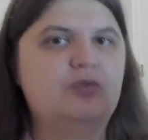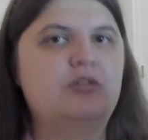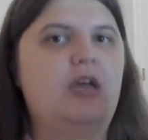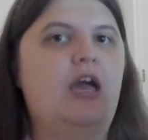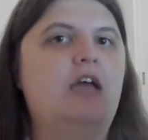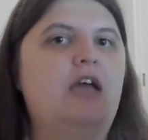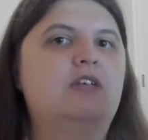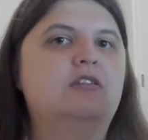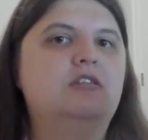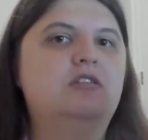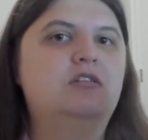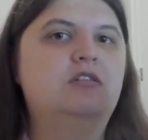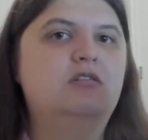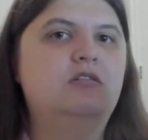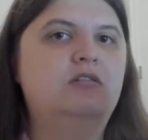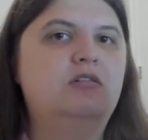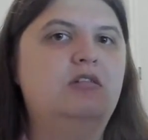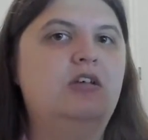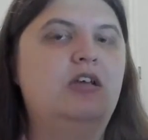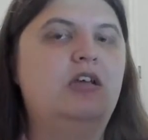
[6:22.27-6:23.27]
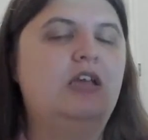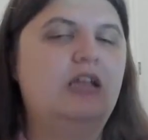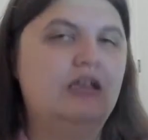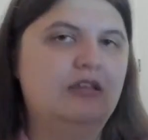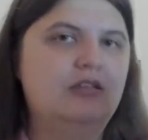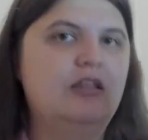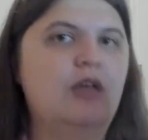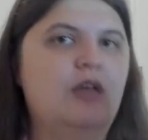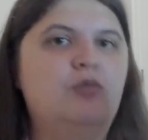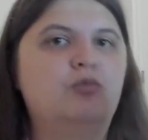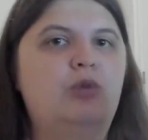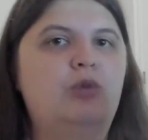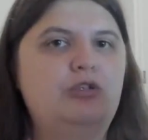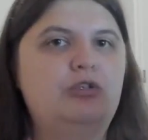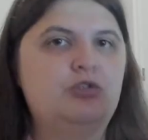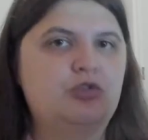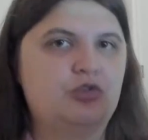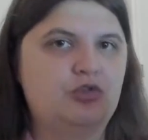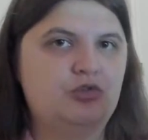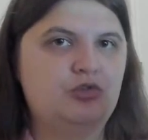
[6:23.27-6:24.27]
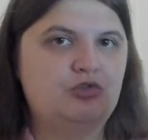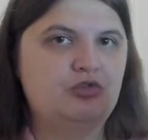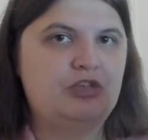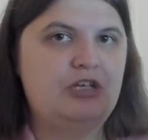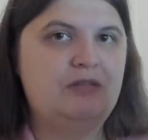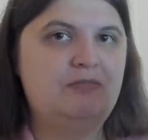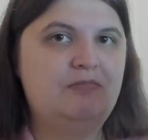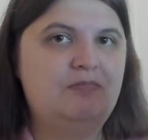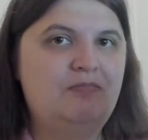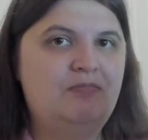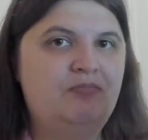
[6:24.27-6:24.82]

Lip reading: that, it then registers it.